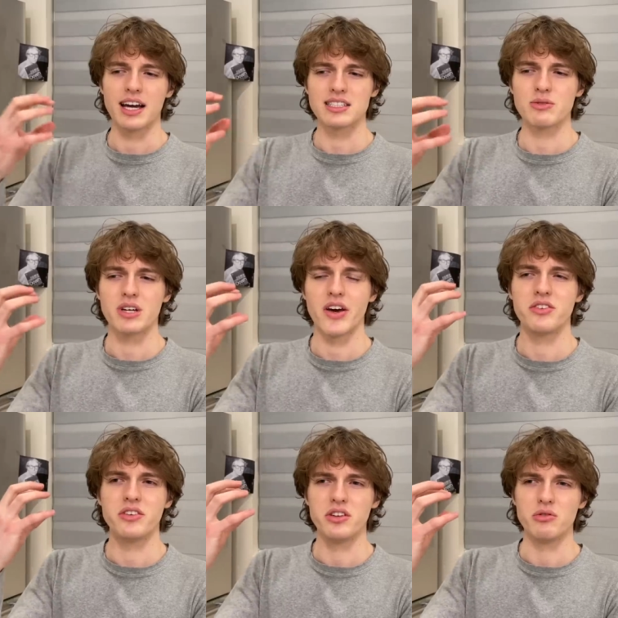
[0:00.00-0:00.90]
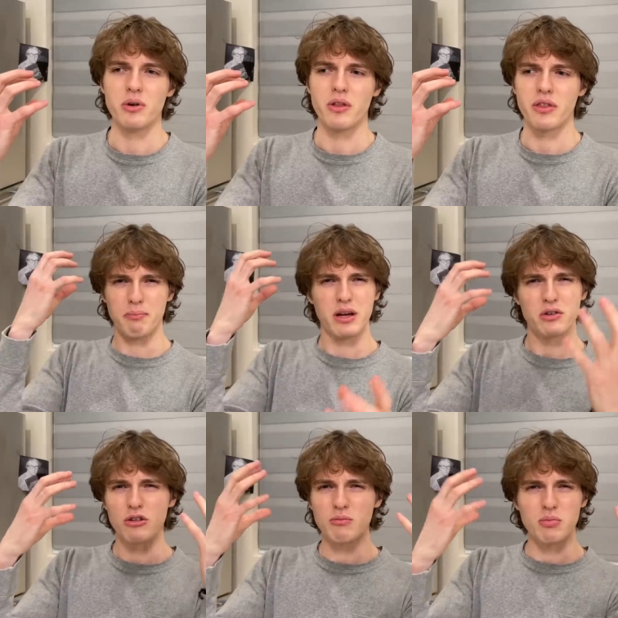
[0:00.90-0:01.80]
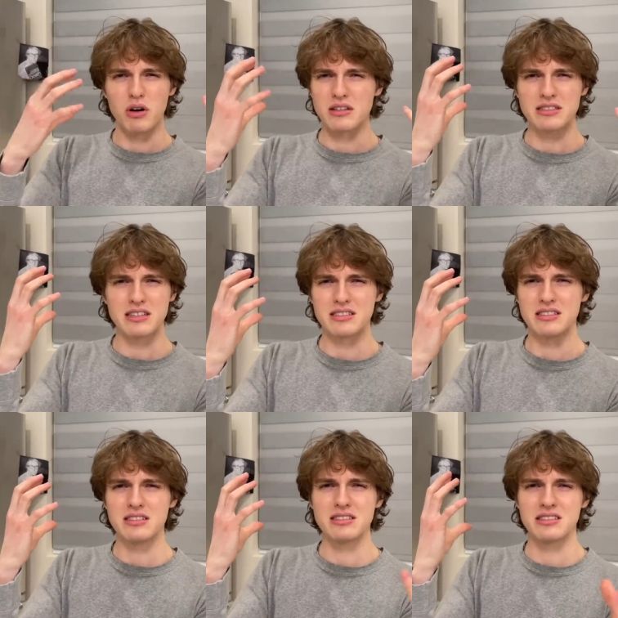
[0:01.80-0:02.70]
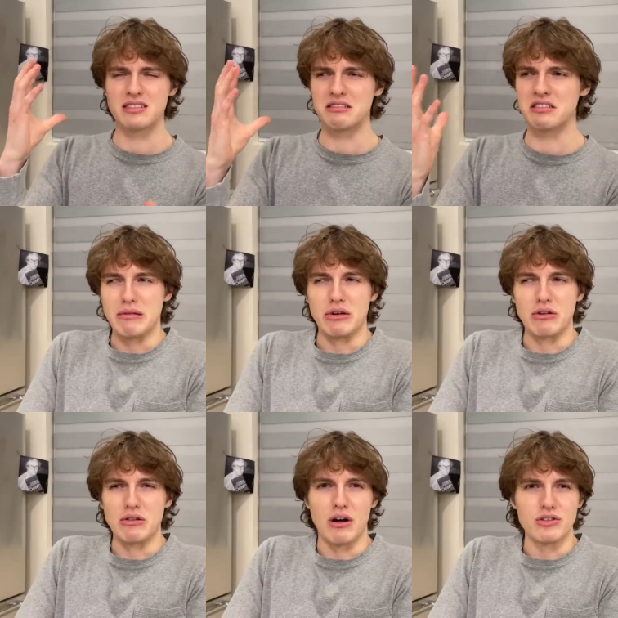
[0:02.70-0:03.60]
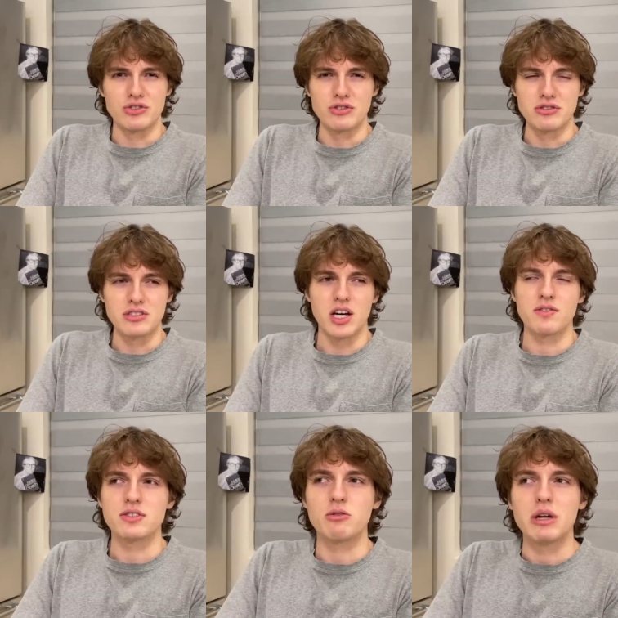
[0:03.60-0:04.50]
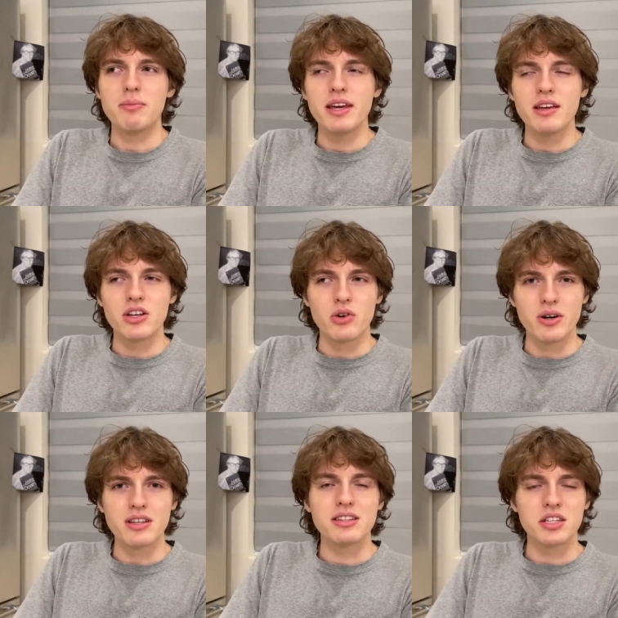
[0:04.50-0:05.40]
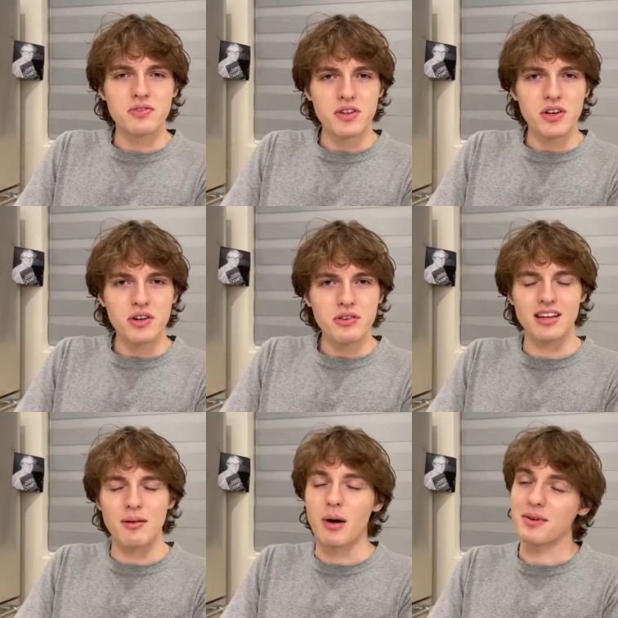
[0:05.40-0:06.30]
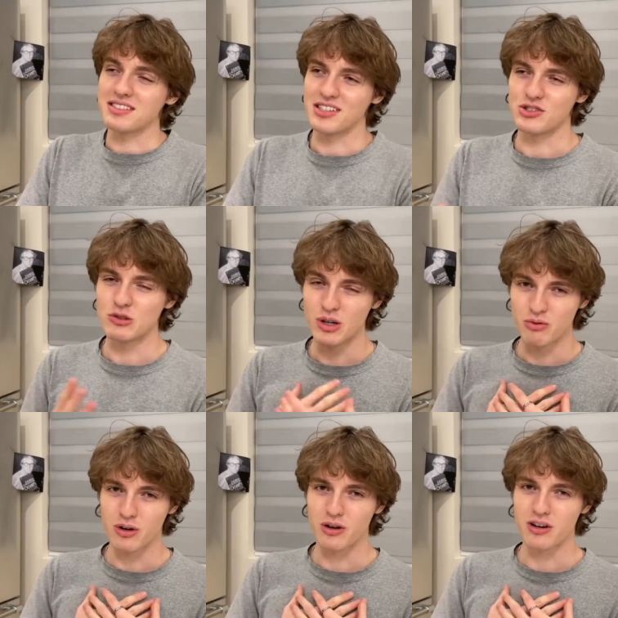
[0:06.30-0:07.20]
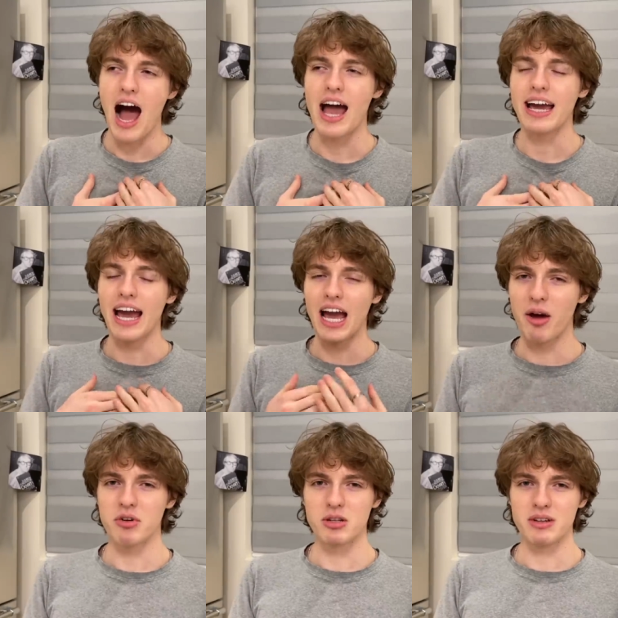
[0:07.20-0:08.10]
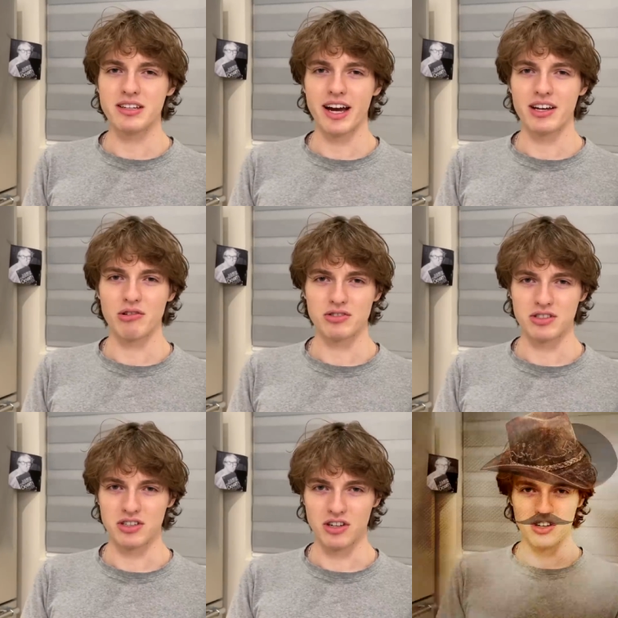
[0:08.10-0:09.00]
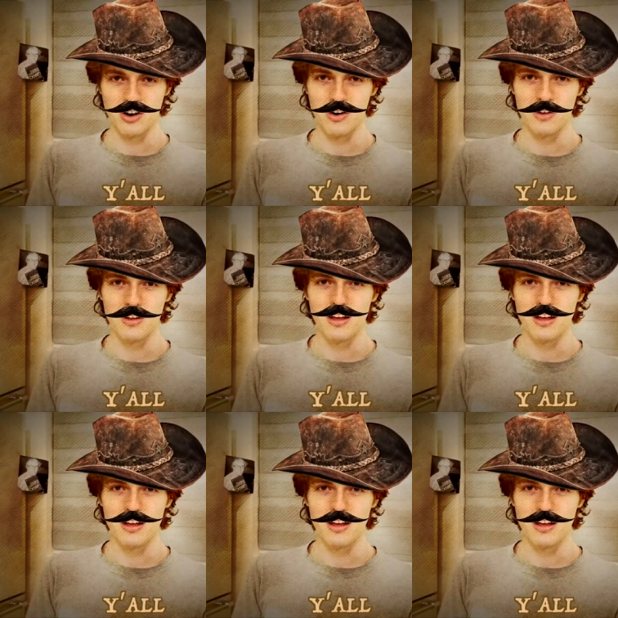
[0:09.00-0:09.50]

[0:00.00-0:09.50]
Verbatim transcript: guess it would have to deal with mental processes and neurological stuff. So maybe, you know what, in this video, I'm, I'm gonna say true to my word, I am gonna be diagnosing y'all.